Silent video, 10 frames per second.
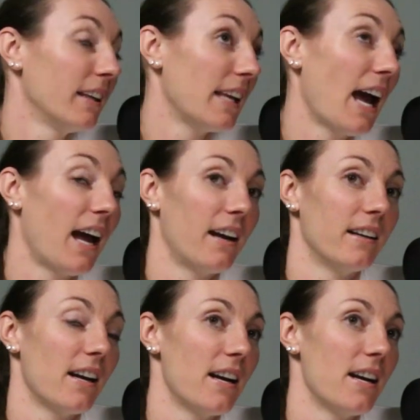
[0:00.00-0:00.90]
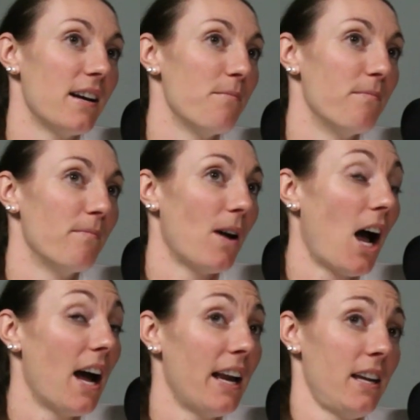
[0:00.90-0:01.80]
Yeah,
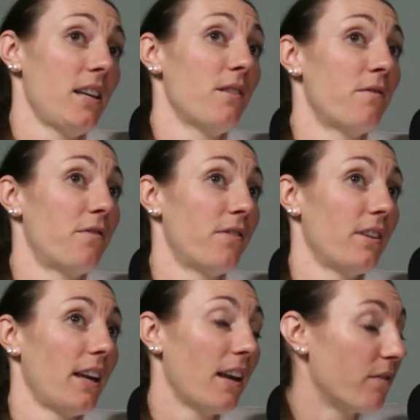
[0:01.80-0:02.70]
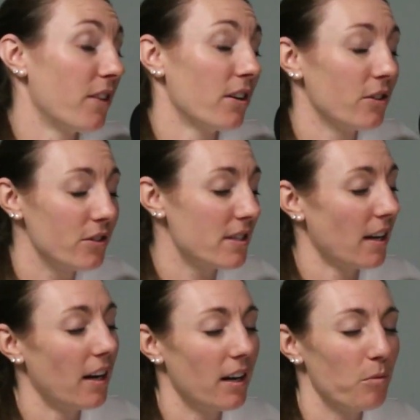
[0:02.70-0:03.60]
if there's
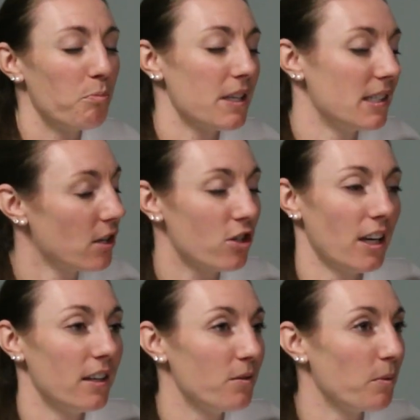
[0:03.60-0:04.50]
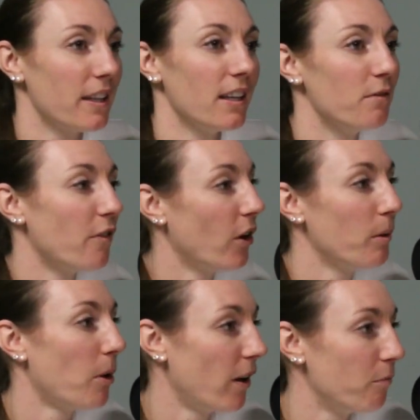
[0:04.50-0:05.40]
a position within
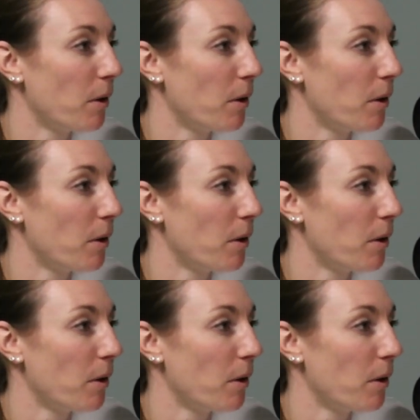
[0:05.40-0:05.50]
volleyball, I've